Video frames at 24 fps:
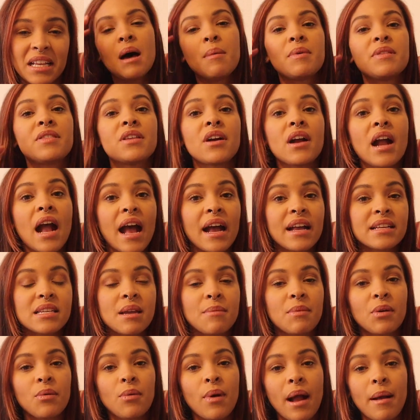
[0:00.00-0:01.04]
But they're
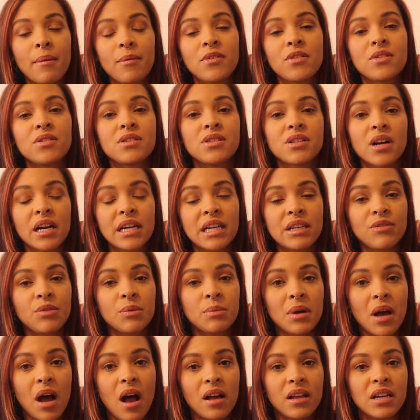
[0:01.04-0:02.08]
academic rivals starting from
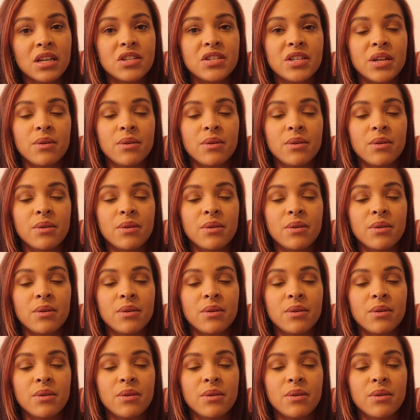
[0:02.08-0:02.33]
college.